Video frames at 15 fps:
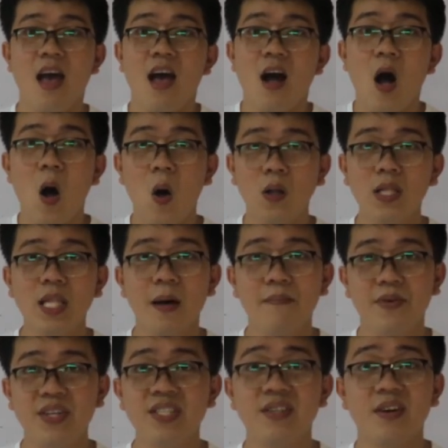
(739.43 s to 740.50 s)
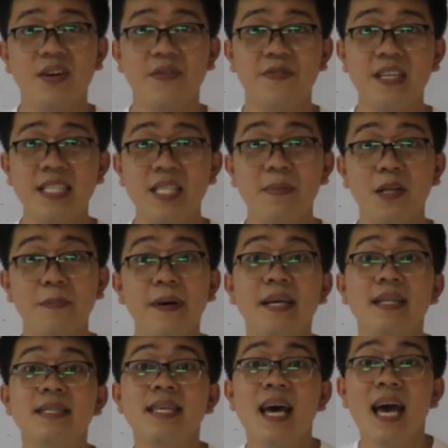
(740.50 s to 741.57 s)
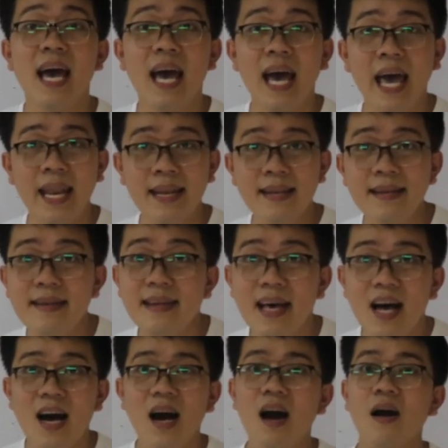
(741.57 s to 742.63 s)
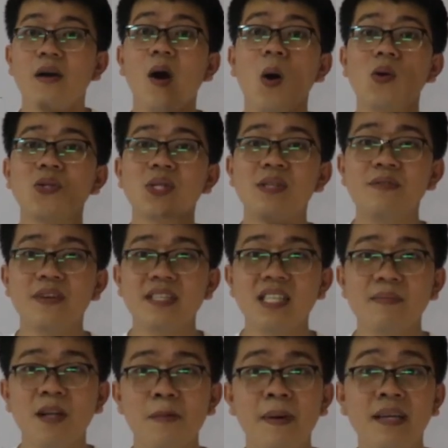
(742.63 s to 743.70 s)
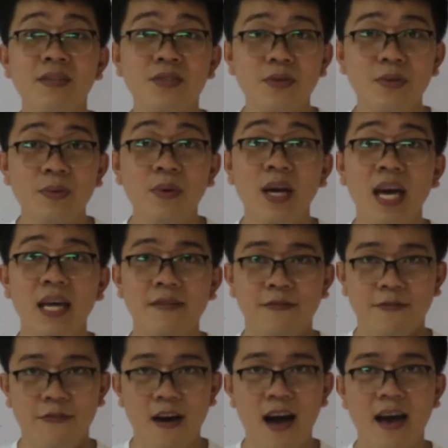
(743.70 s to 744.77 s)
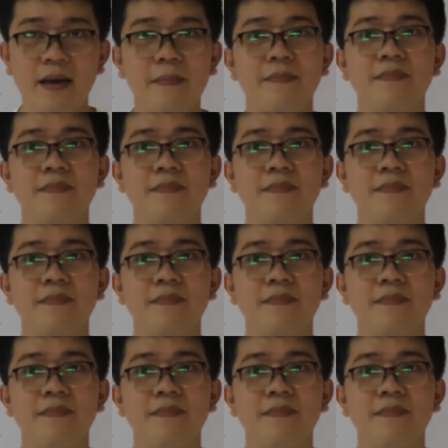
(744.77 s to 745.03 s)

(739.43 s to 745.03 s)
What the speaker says: all numbers that are divisible by 10 are also divisible by 2 and 5.